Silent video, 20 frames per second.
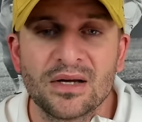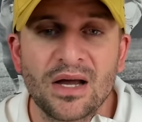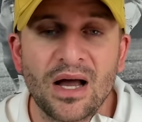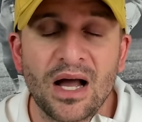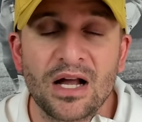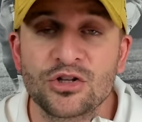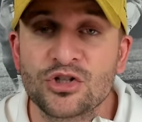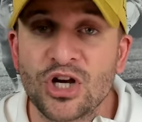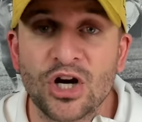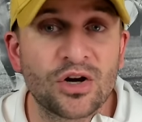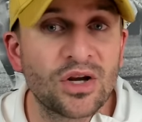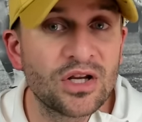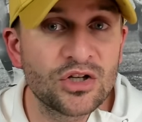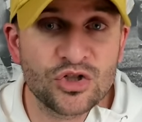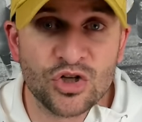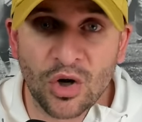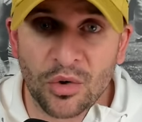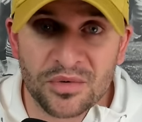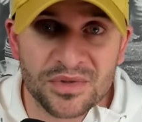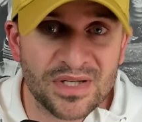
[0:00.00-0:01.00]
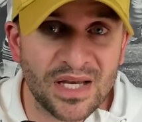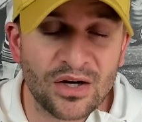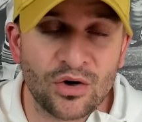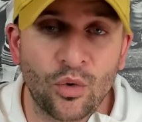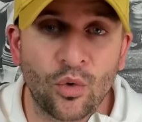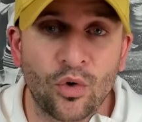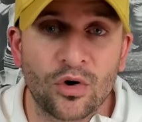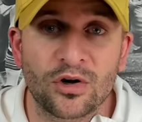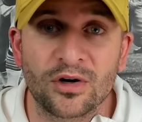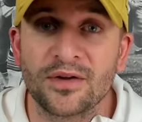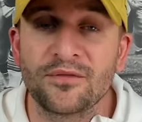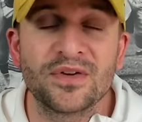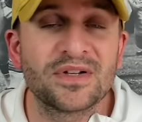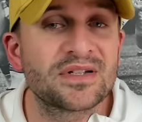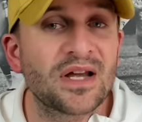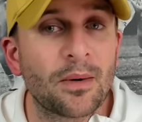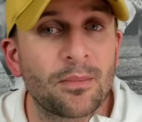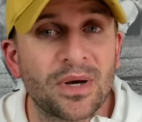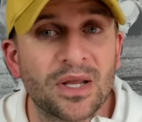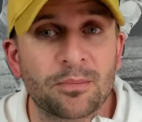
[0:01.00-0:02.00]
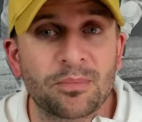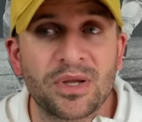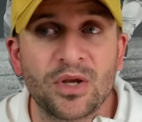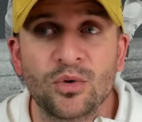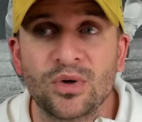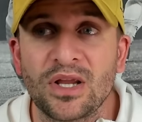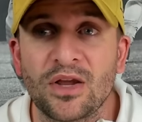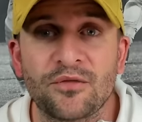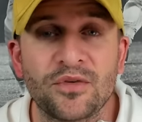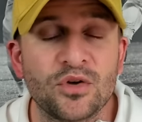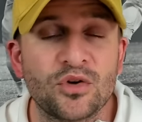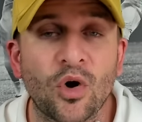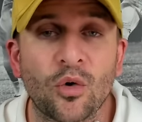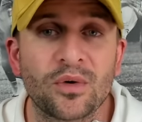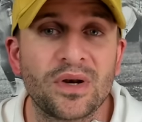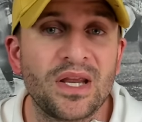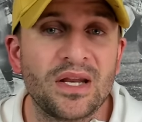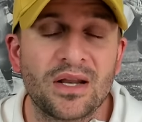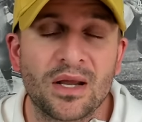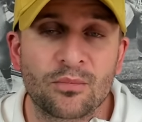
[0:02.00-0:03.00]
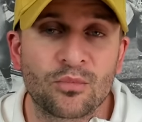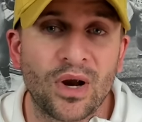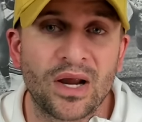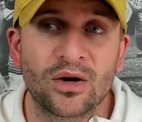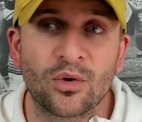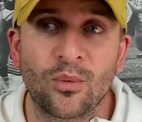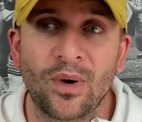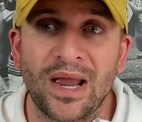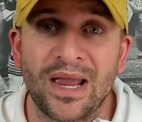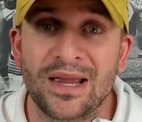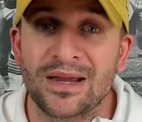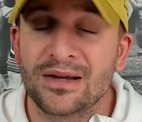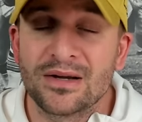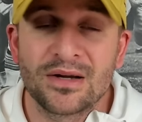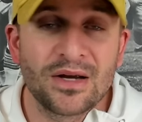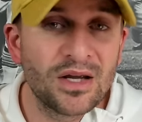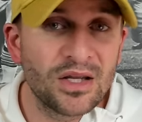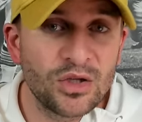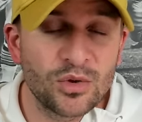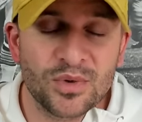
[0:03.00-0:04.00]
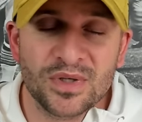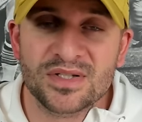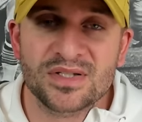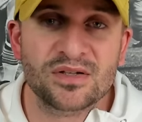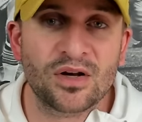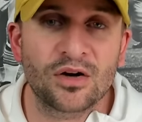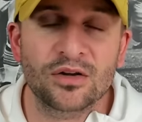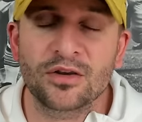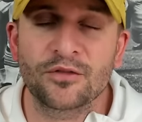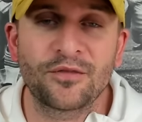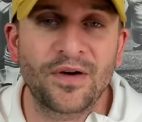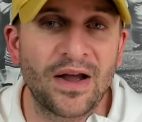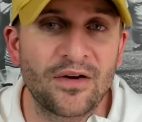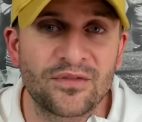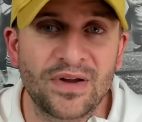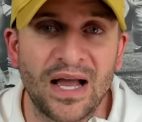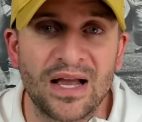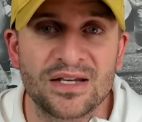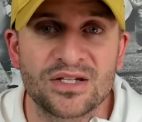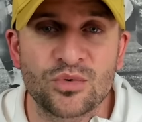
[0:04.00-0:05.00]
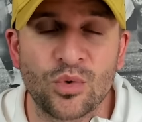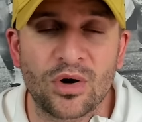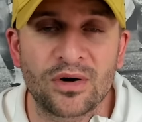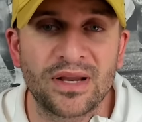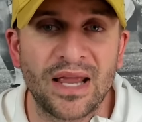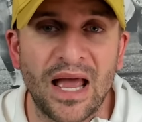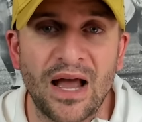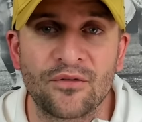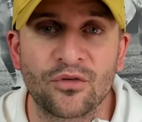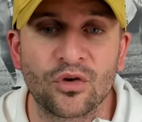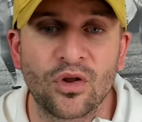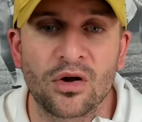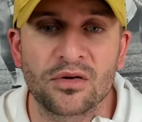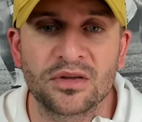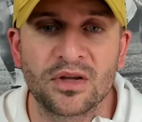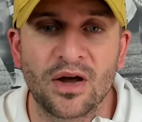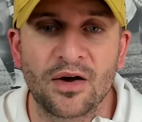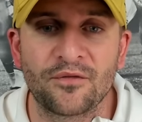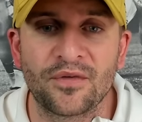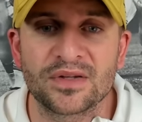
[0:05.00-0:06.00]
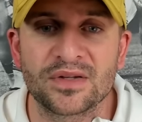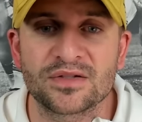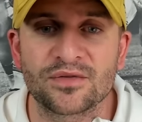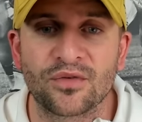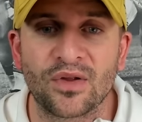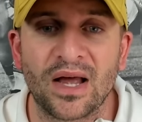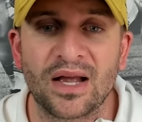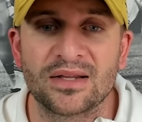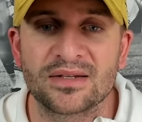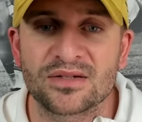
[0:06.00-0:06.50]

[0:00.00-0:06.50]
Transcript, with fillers: Jerrion Jones at corner, even Dominic Puni, if you don't need him right away, you can start the 5 guys you already have along the offensive line.